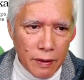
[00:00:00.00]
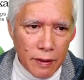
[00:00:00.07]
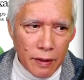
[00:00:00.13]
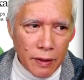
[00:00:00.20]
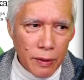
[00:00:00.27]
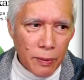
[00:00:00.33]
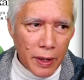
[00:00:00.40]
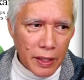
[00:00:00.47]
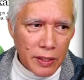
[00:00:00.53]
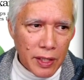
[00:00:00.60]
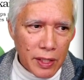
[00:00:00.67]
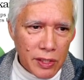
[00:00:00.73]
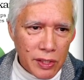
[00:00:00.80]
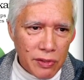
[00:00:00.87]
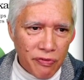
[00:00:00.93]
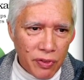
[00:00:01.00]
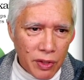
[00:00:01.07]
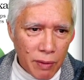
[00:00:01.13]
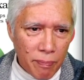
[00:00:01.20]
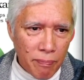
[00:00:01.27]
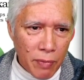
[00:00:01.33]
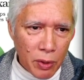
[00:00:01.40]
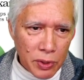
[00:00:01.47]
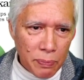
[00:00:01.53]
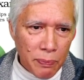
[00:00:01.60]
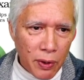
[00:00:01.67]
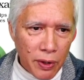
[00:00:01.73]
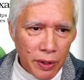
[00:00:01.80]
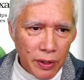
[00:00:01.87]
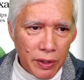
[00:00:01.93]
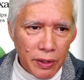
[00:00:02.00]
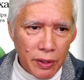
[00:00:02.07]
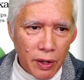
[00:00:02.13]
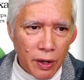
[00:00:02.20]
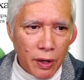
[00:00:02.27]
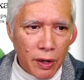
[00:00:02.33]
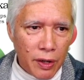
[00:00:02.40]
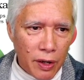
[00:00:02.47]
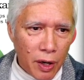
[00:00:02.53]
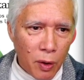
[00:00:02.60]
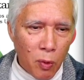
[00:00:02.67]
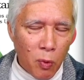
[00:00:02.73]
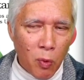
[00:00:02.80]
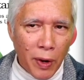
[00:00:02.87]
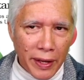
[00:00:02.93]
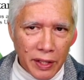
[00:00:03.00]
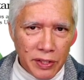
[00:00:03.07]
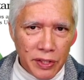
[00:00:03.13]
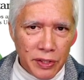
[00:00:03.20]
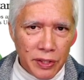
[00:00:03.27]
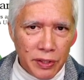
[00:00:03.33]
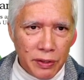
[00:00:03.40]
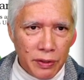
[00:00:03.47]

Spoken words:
UI tests, for the most part, are a waste.